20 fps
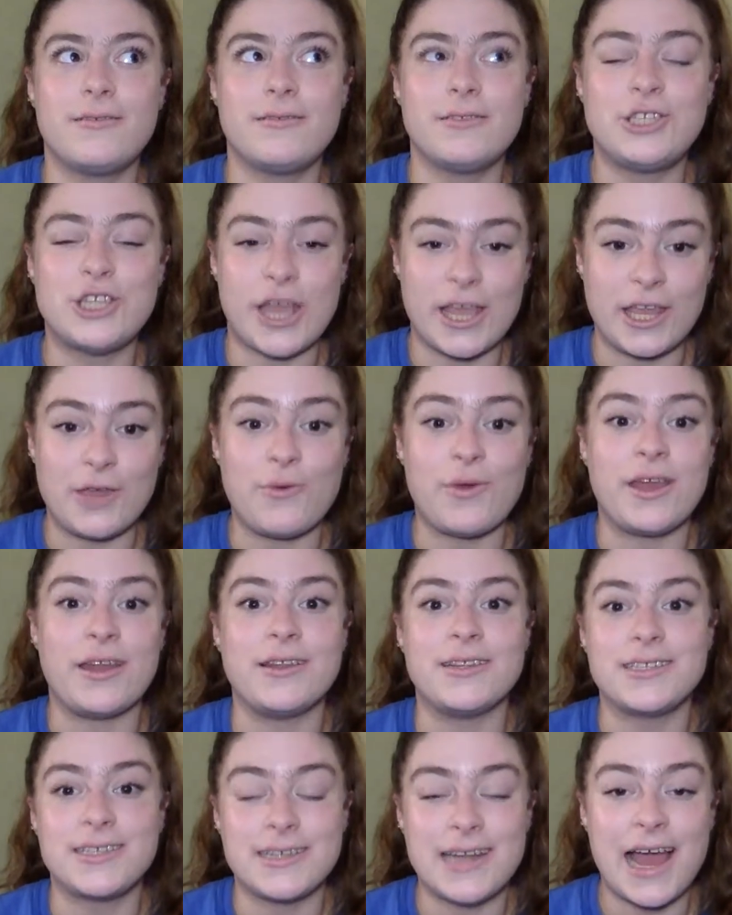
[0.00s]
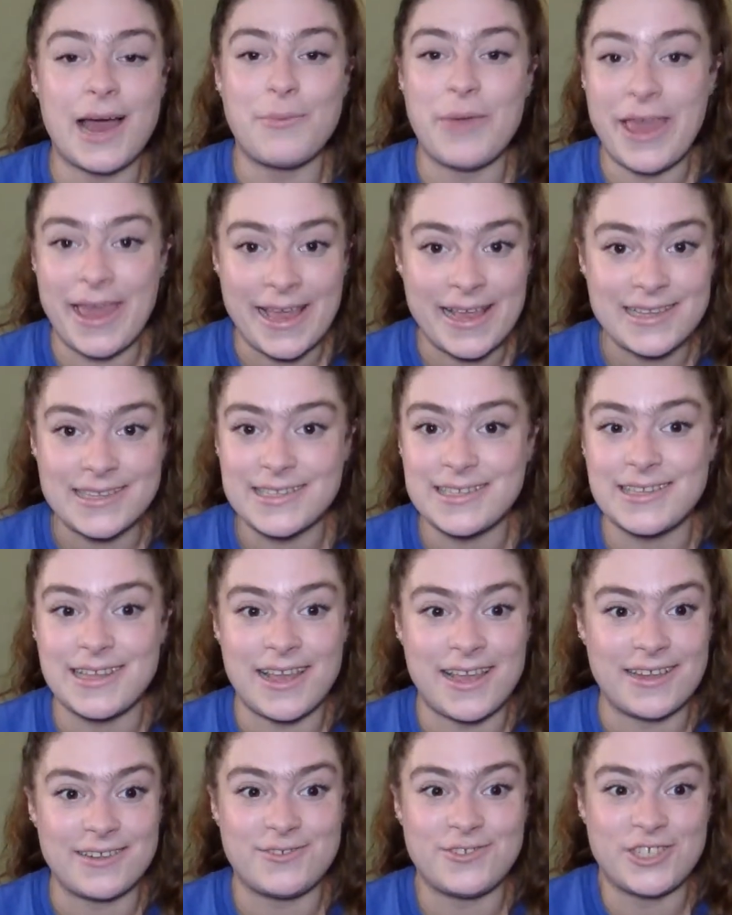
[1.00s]
genuine Sanam is,
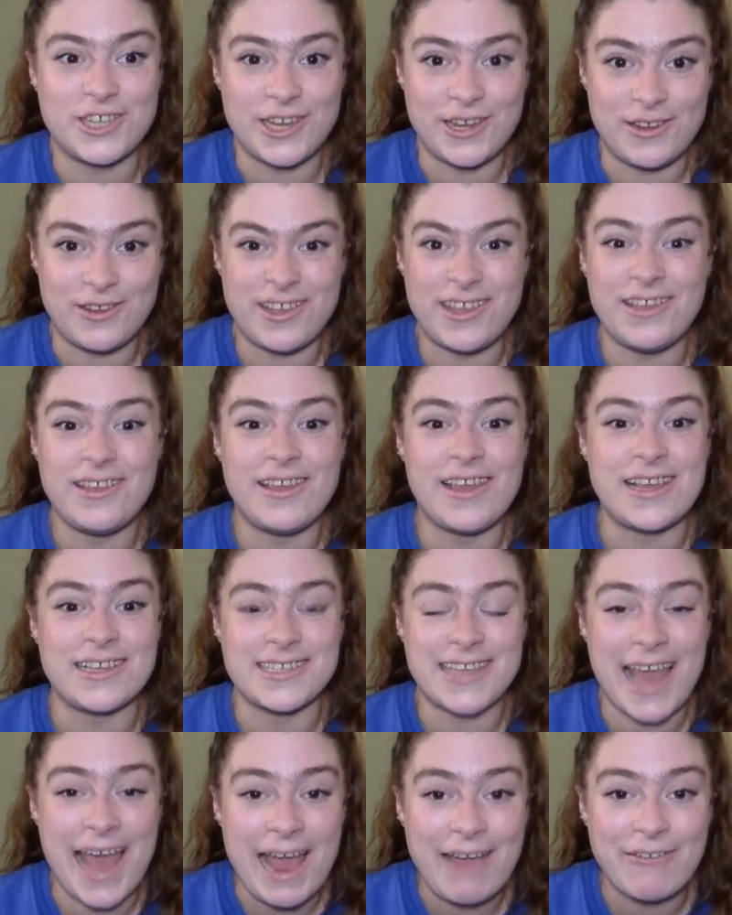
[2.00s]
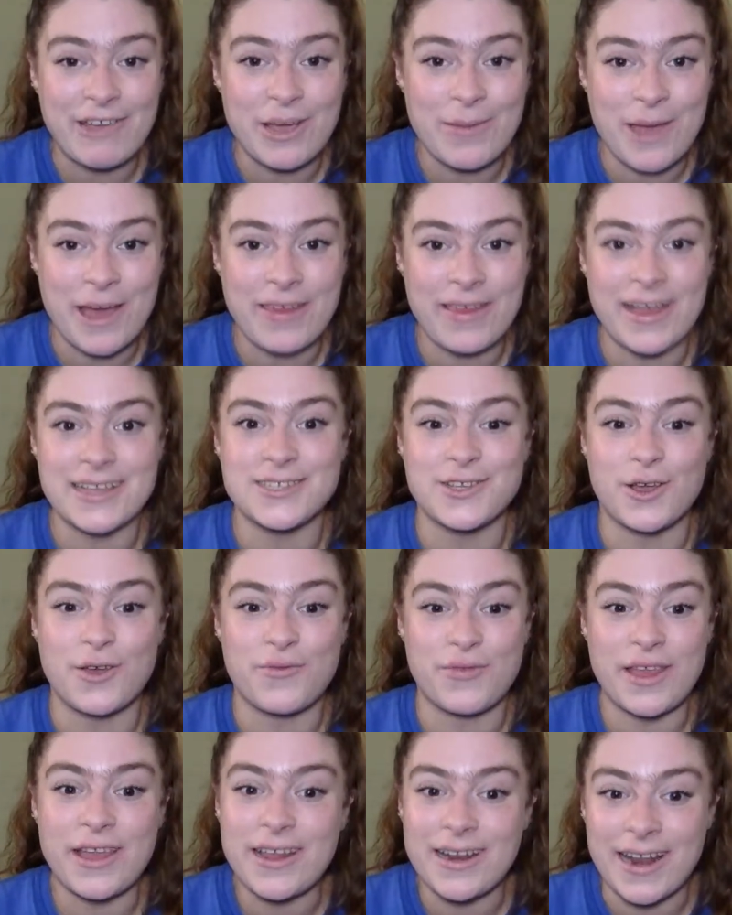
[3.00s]
that she is caring about that sort of
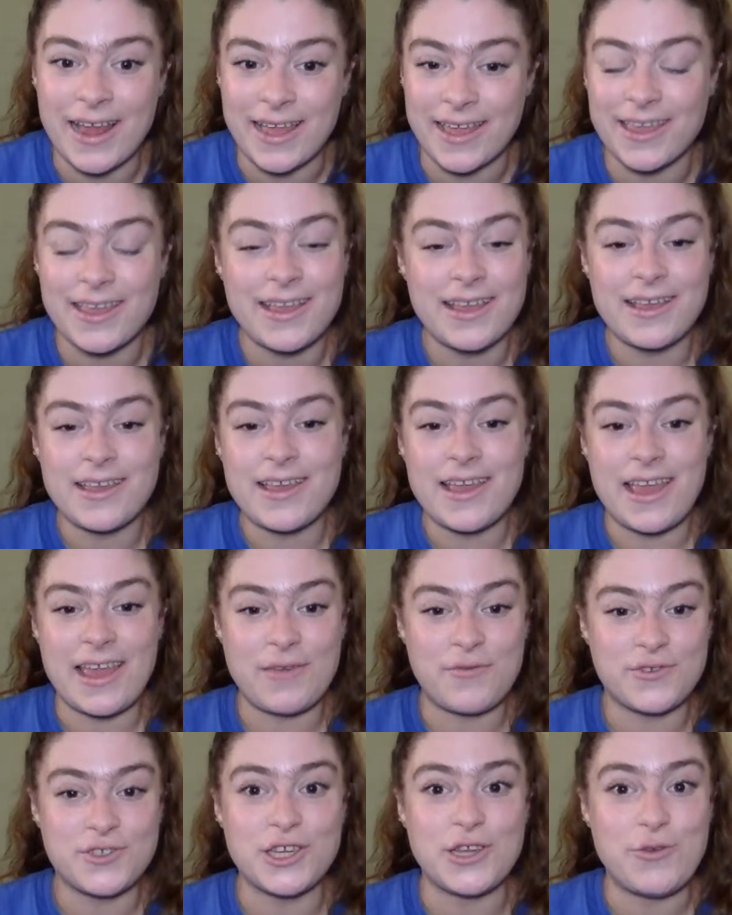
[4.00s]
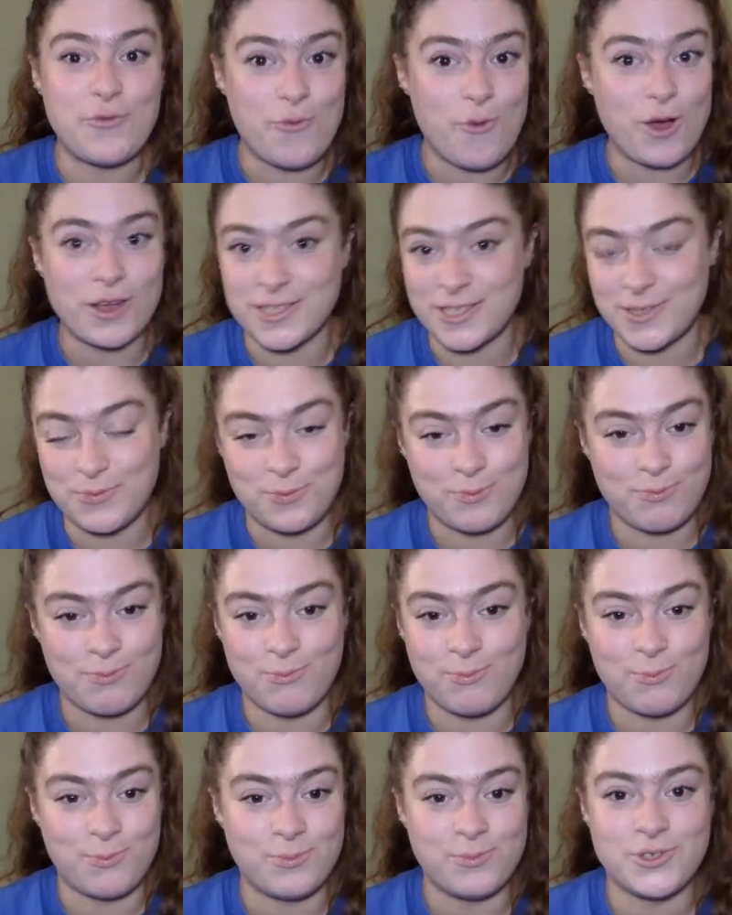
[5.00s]
thing. Like, if she was
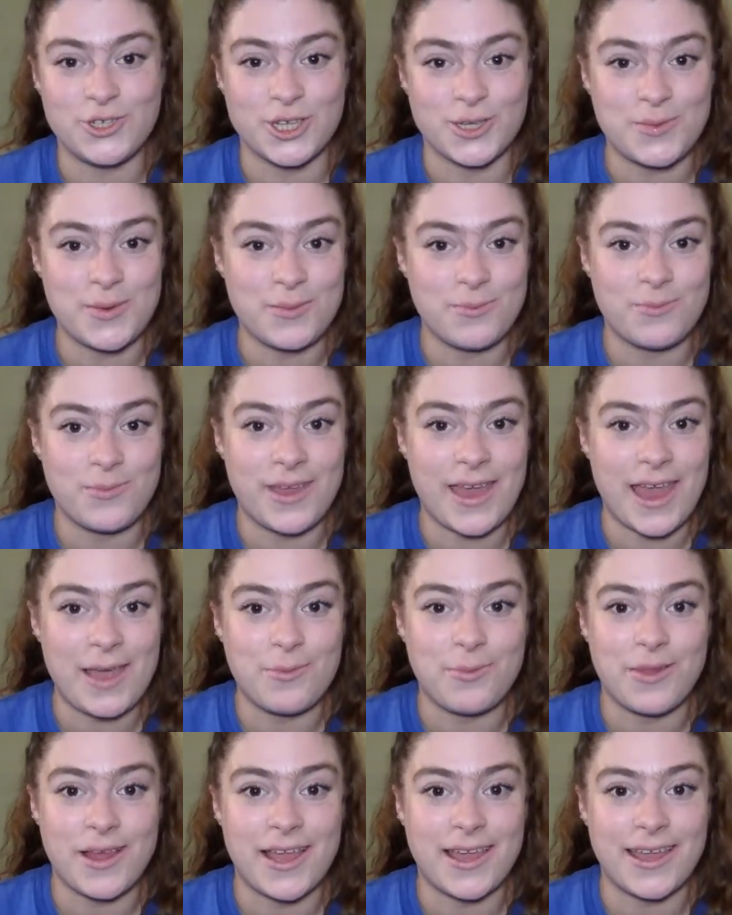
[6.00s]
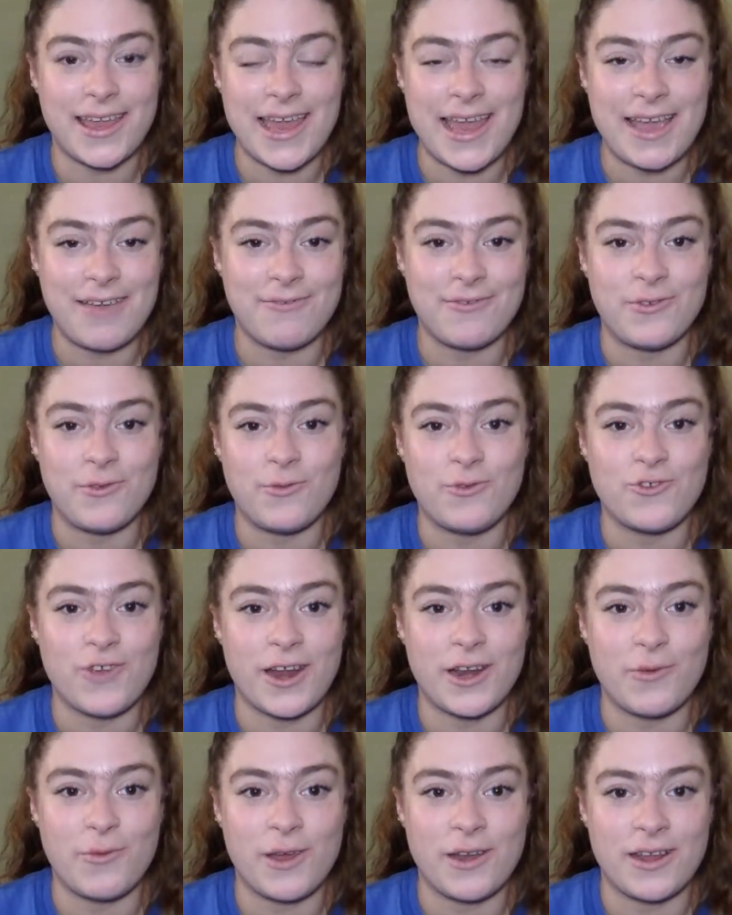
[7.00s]
just game playing here and
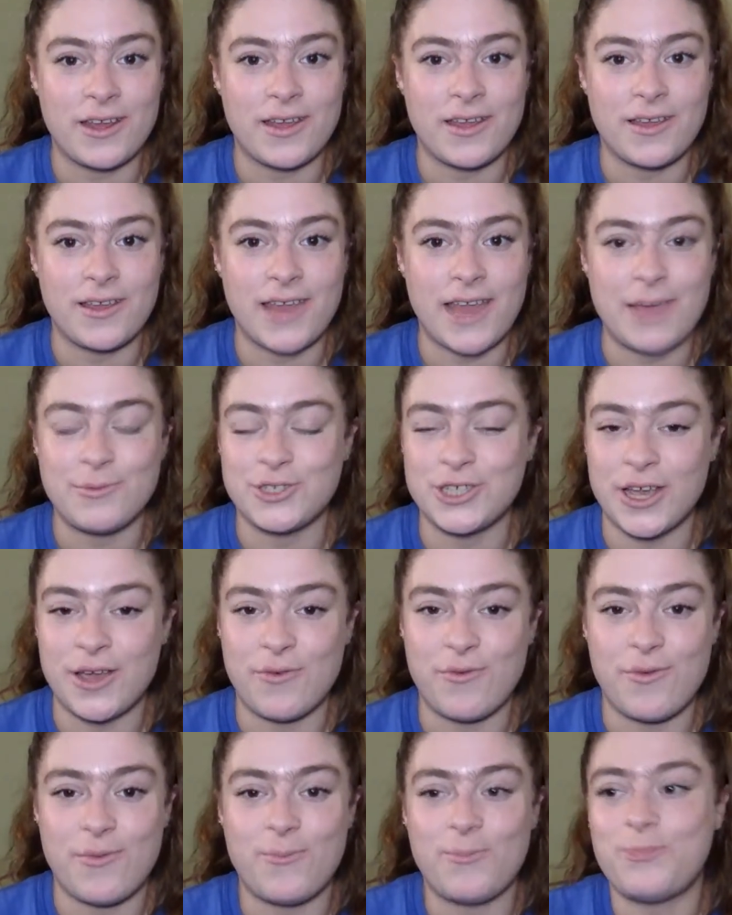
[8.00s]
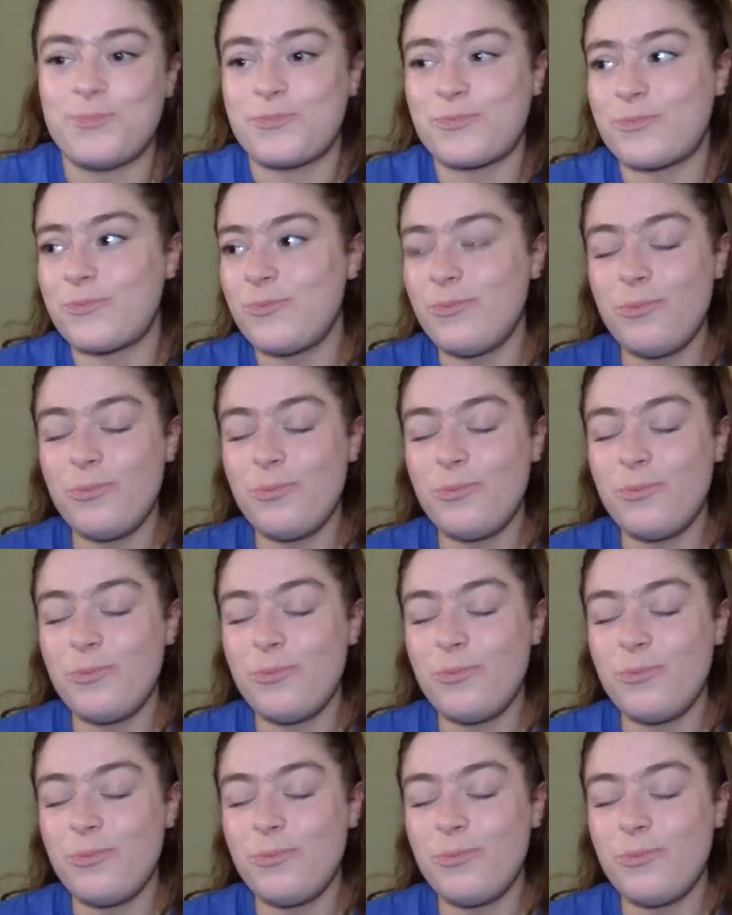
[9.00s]
trying to win a game show,